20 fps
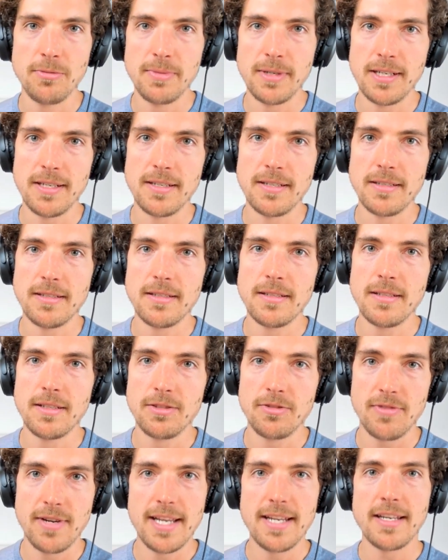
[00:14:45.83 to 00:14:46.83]
But in
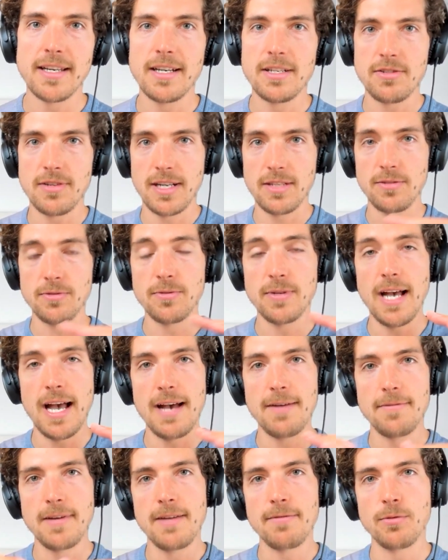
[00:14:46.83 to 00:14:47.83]
training, I try to
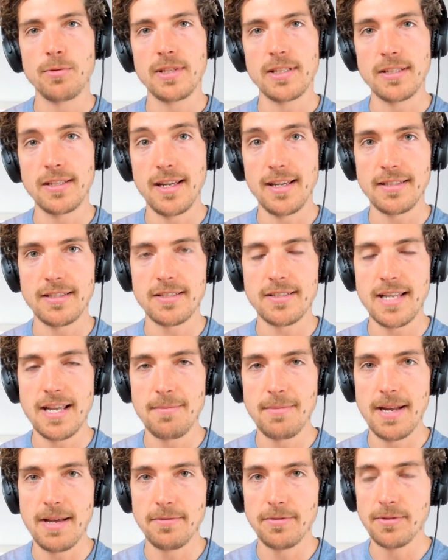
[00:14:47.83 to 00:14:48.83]
have everyone at the
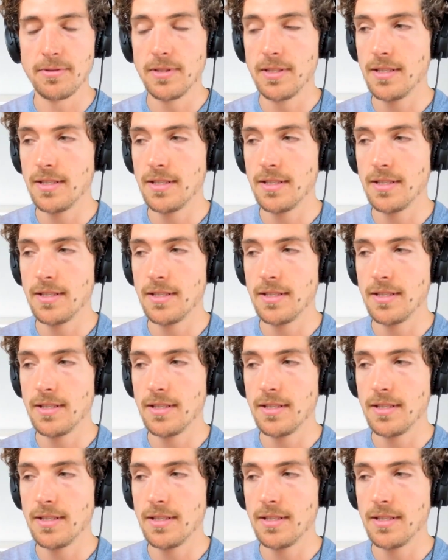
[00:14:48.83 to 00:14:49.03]
same level.